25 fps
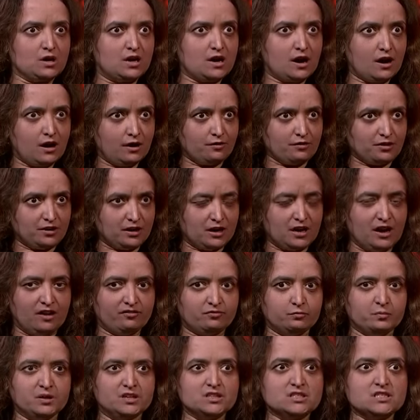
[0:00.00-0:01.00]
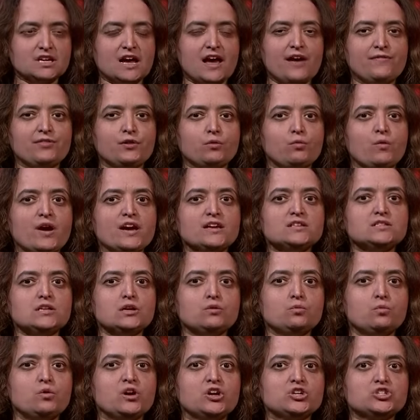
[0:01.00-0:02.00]
current government and the ways
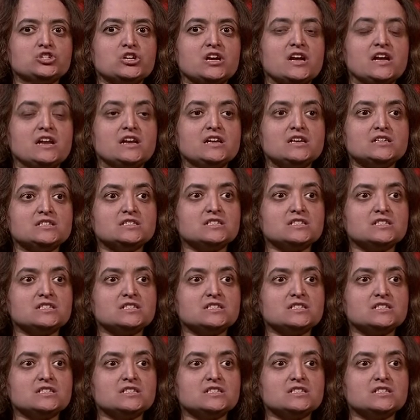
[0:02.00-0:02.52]
in which it